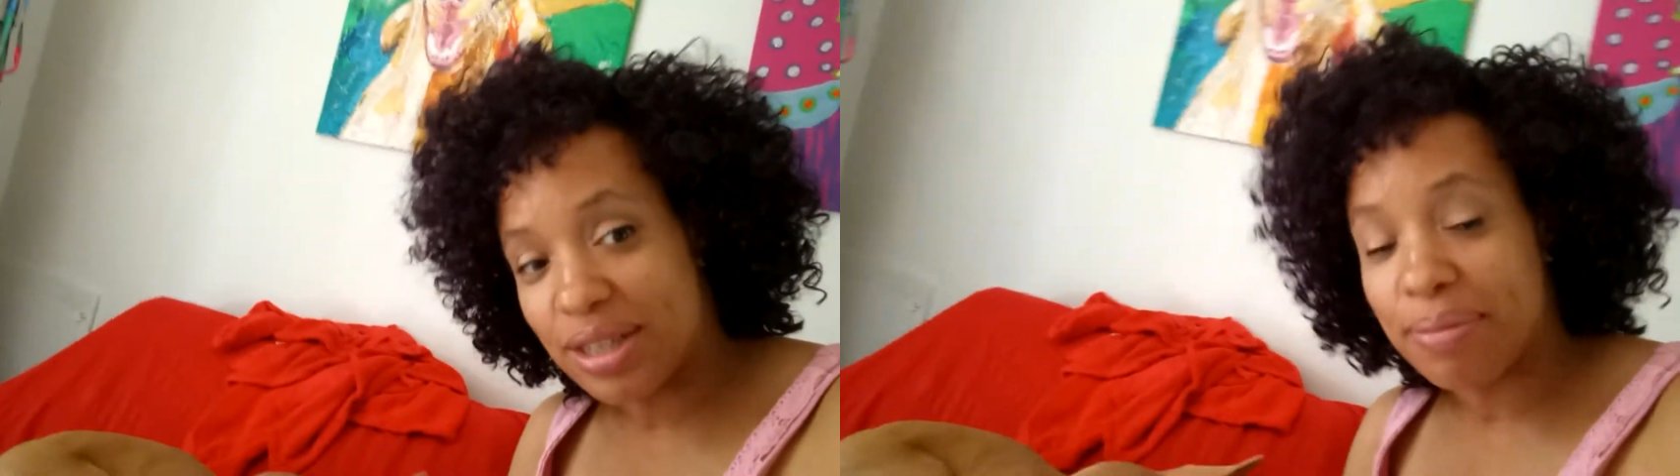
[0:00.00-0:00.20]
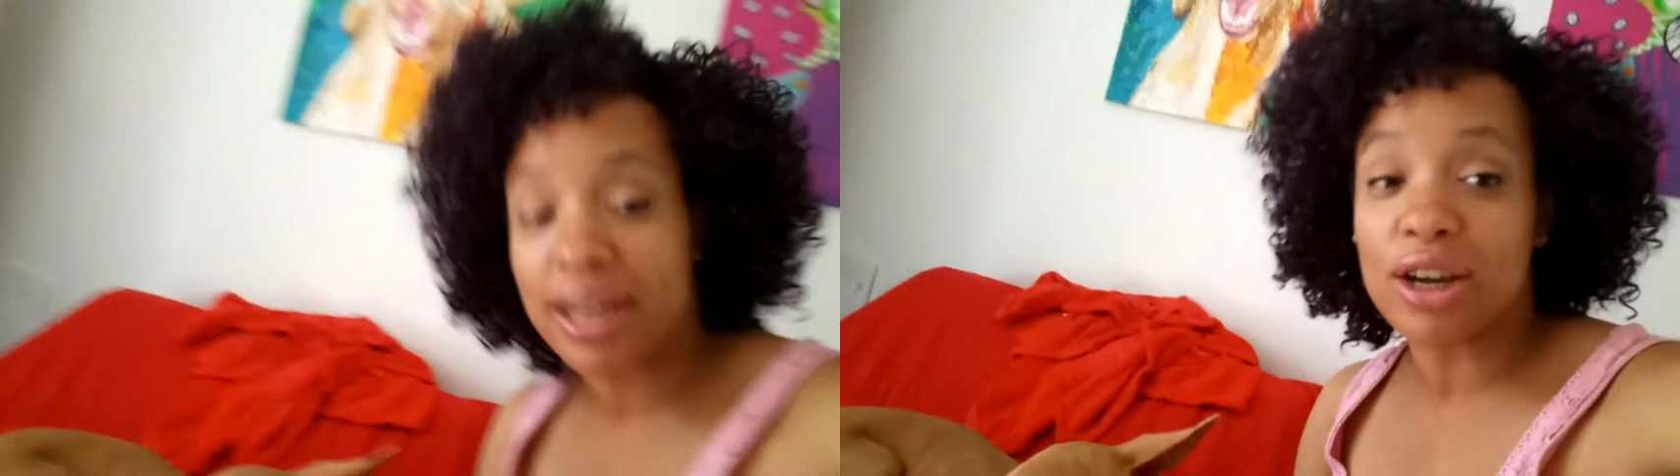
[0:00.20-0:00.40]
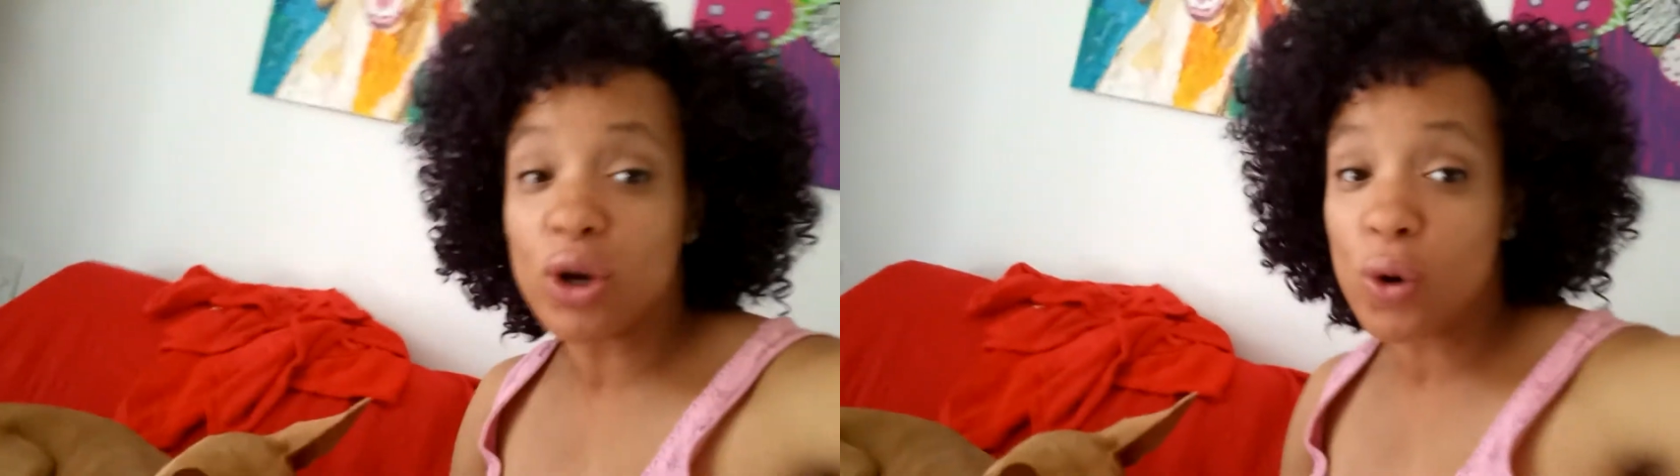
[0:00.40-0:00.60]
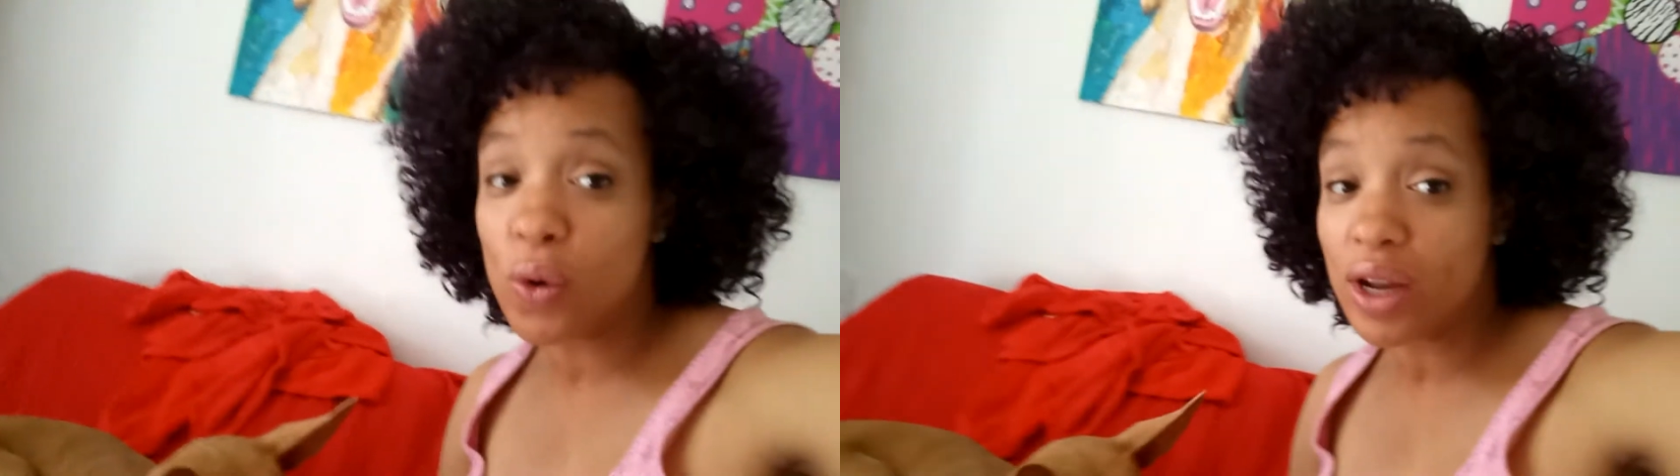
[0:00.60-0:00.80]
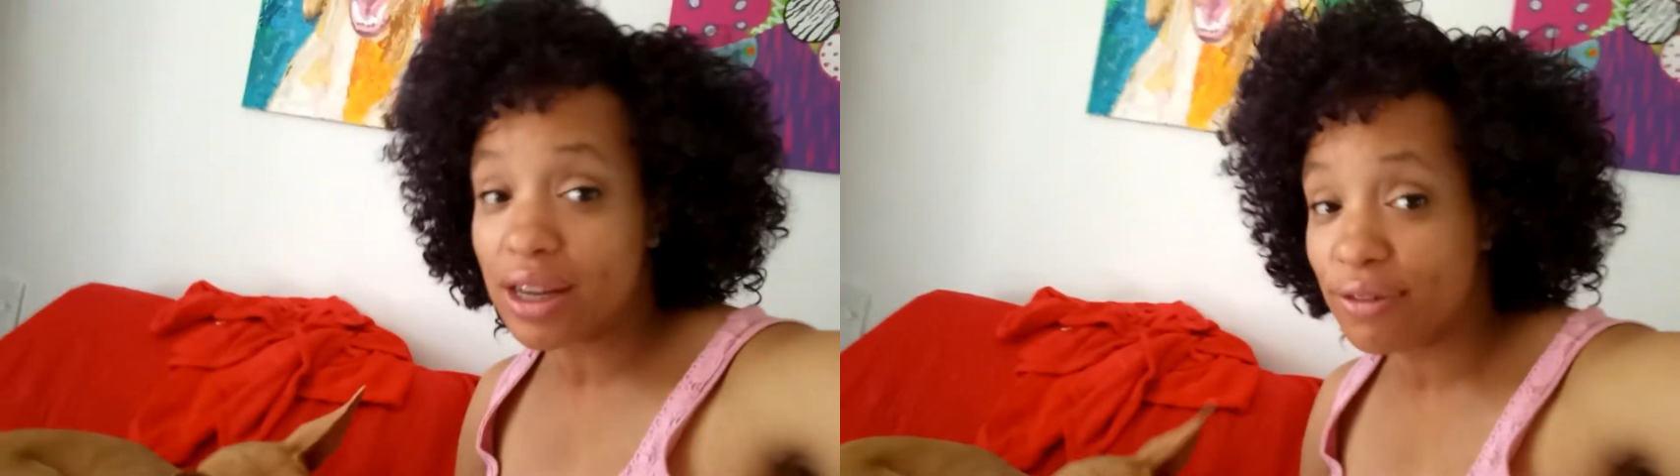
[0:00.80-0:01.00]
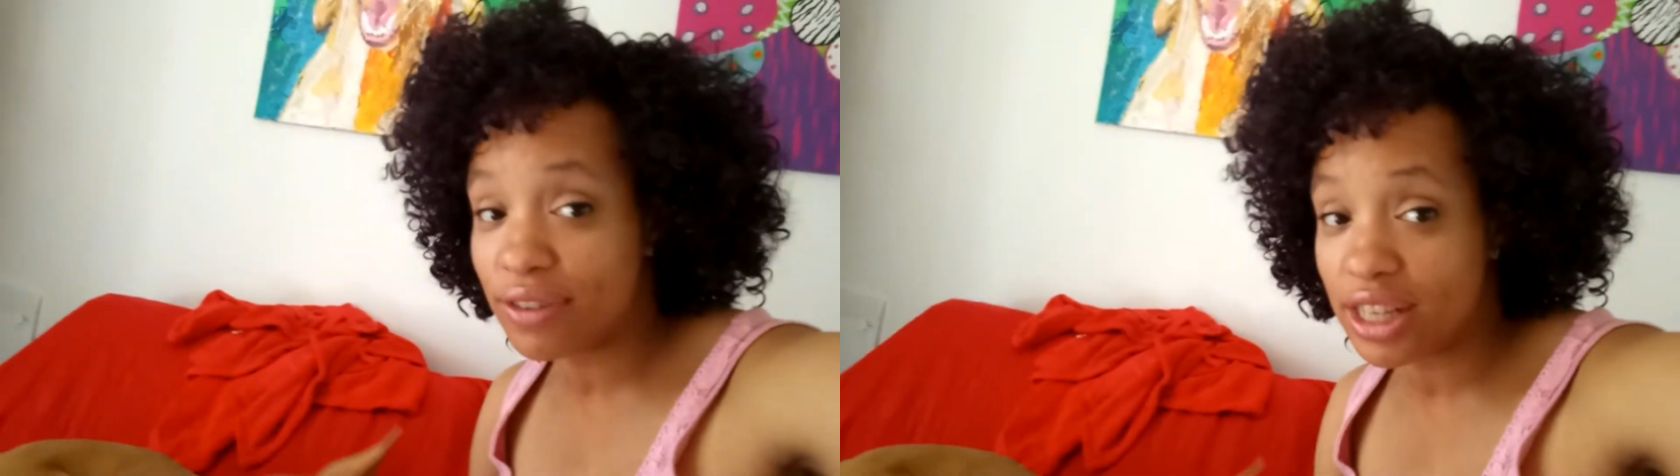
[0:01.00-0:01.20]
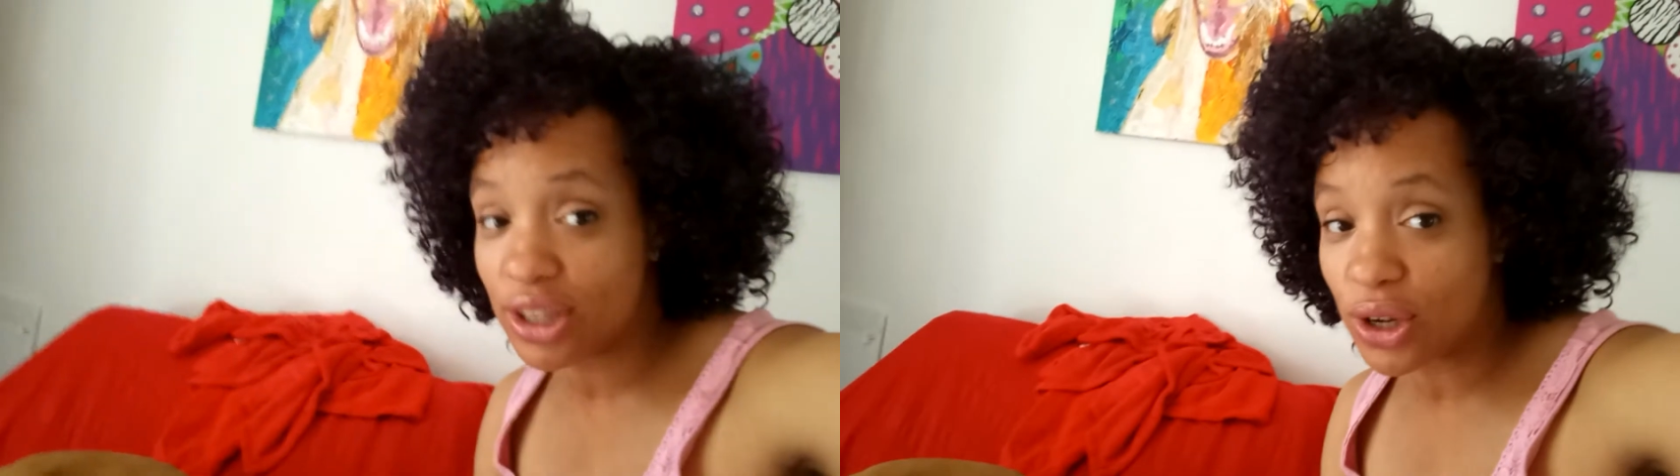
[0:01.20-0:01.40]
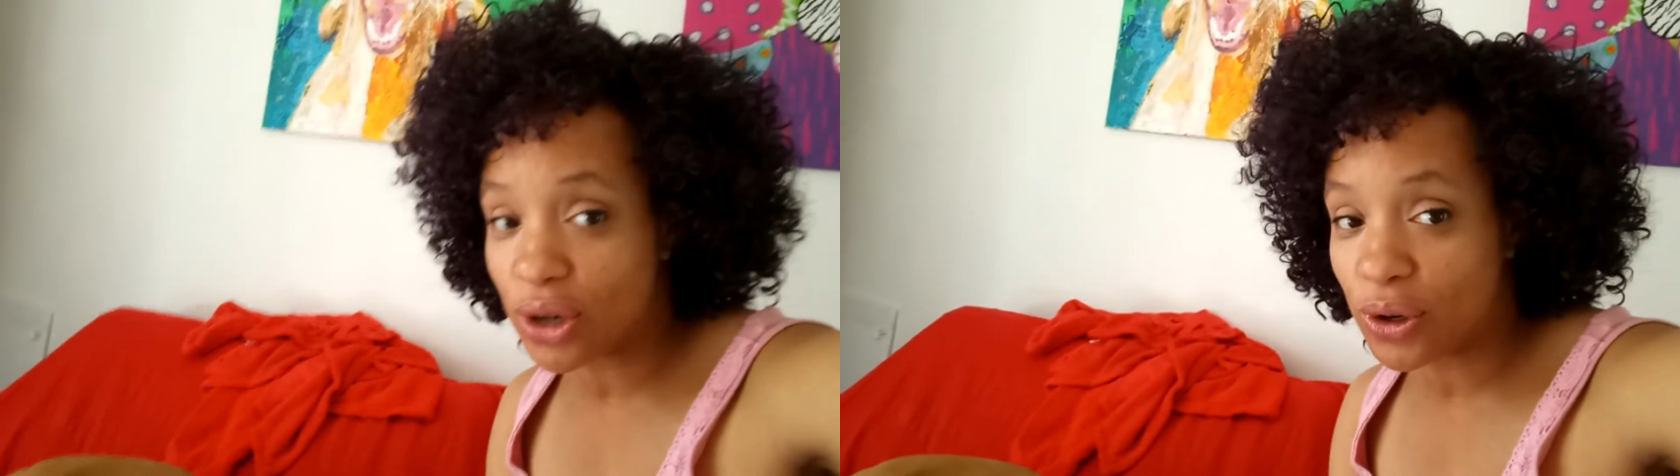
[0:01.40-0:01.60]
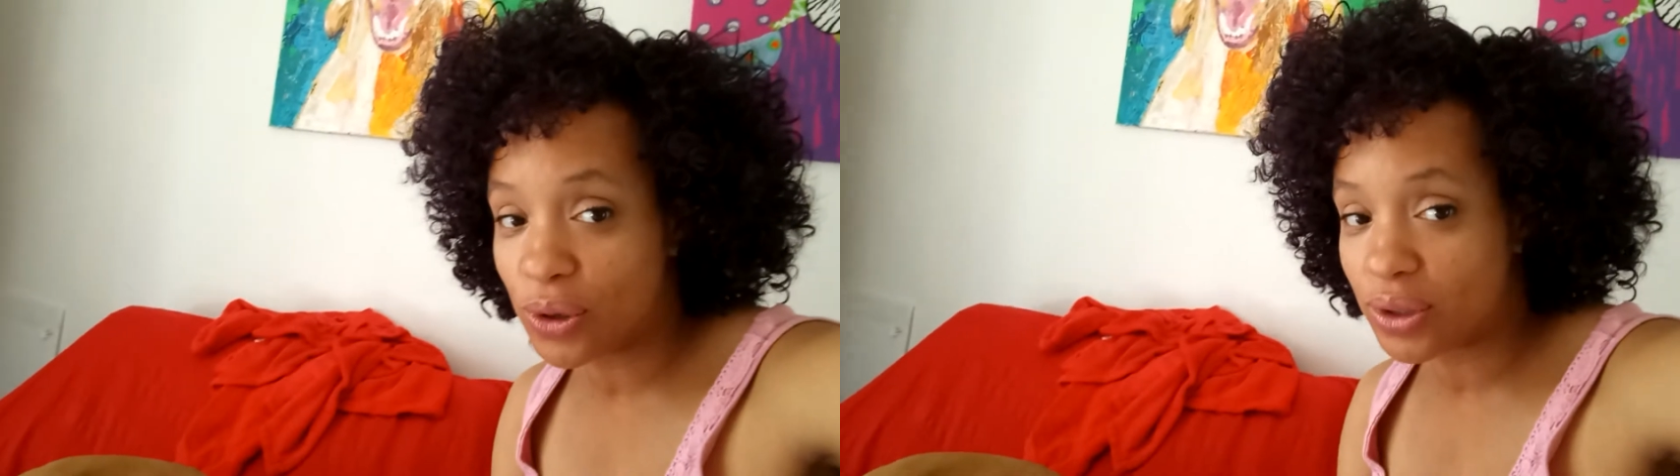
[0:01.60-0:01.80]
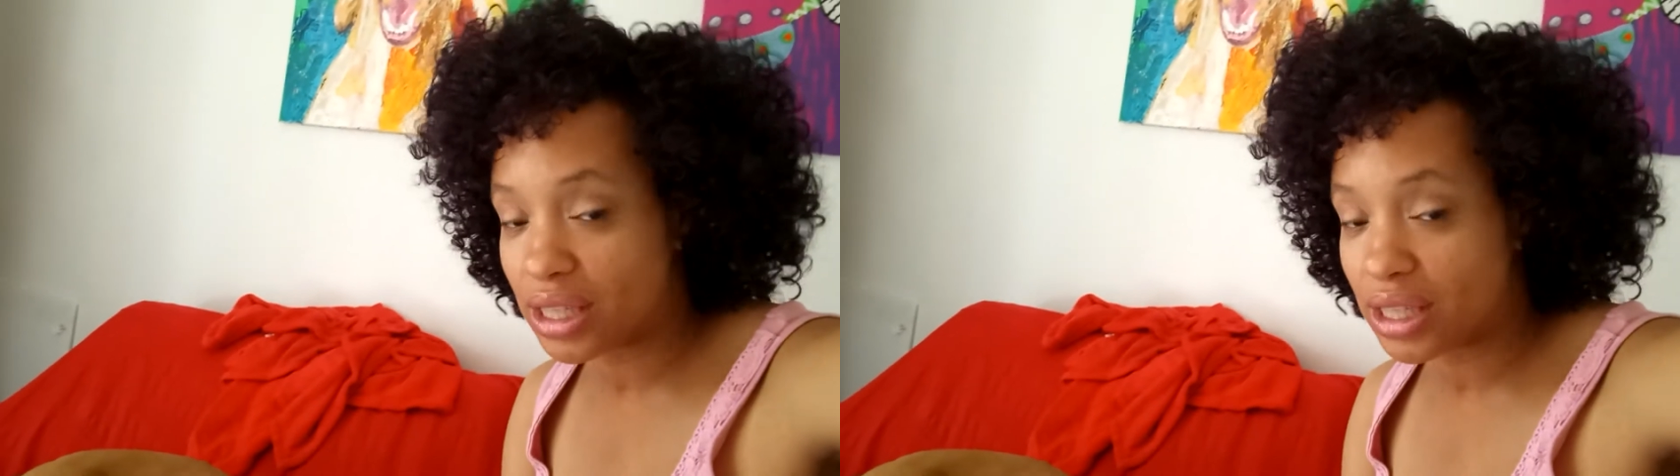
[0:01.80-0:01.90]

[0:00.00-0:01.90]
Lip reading: to make a quick video